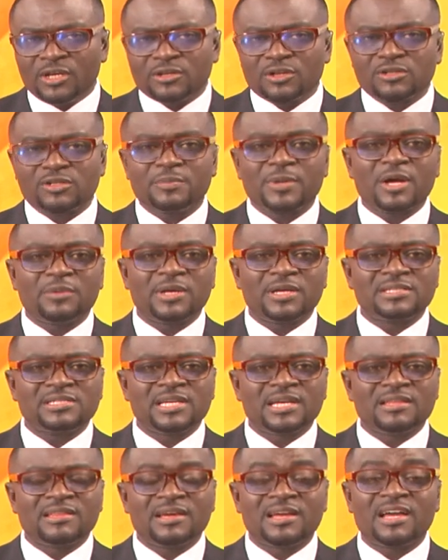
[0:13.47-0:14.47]
Dr. Bawumia
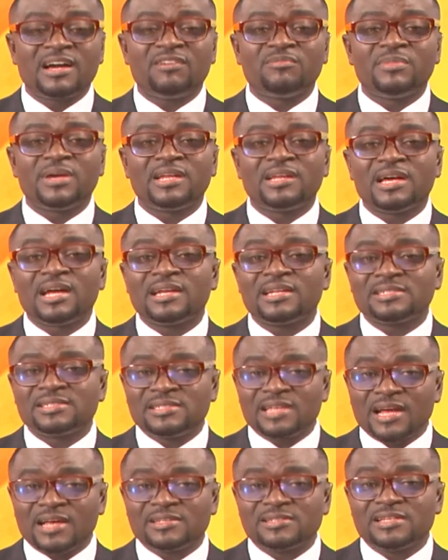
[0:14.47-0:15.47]
said the government
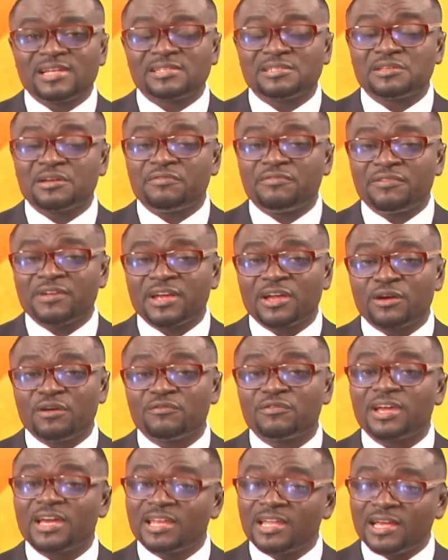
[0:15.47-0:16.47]
understands the suffering
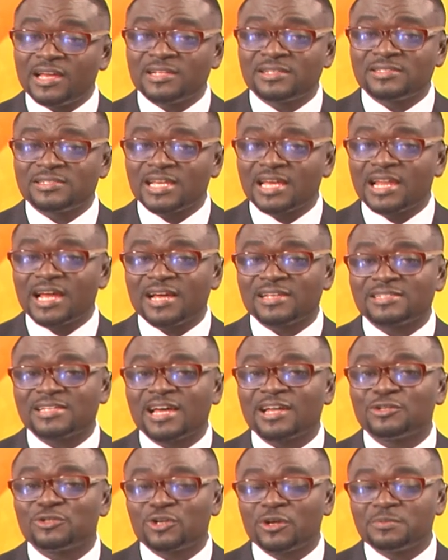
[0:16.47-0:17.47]
of Ghanaians and has
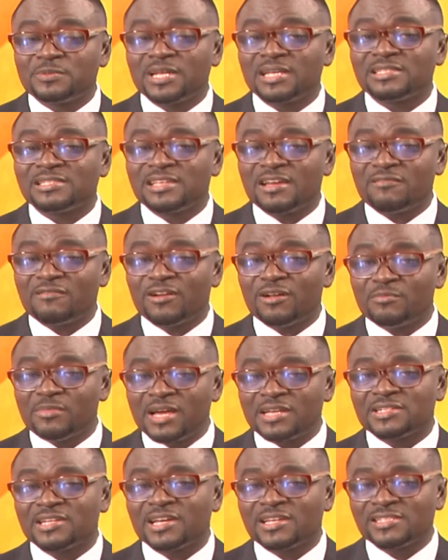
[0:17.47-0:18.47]
adopted several
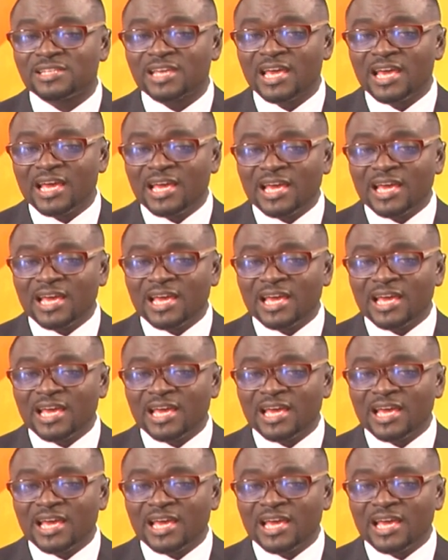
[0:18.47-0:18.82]
measures